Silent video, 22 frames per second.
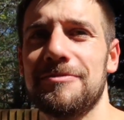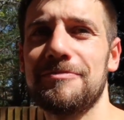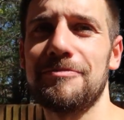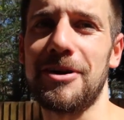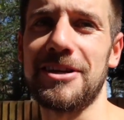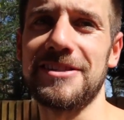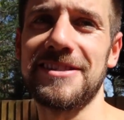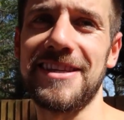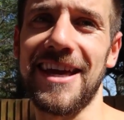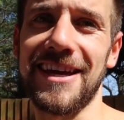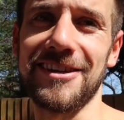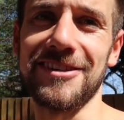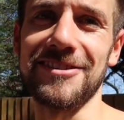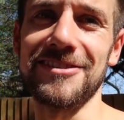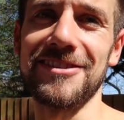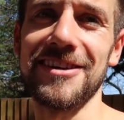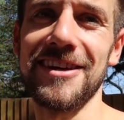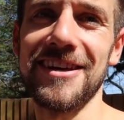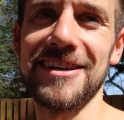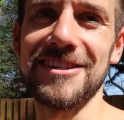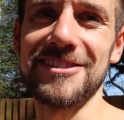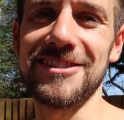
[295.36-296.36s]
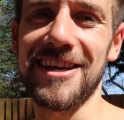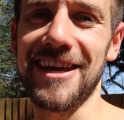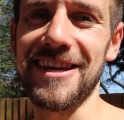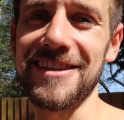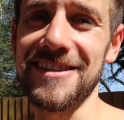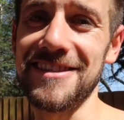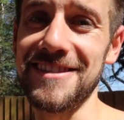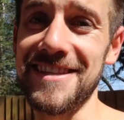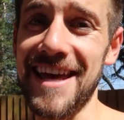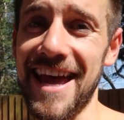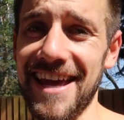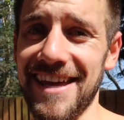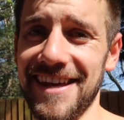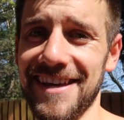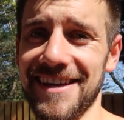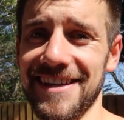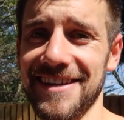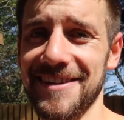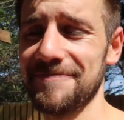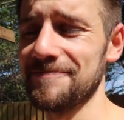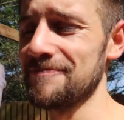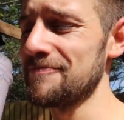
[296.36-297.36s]
my second shake of the
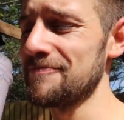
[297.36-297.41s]
day.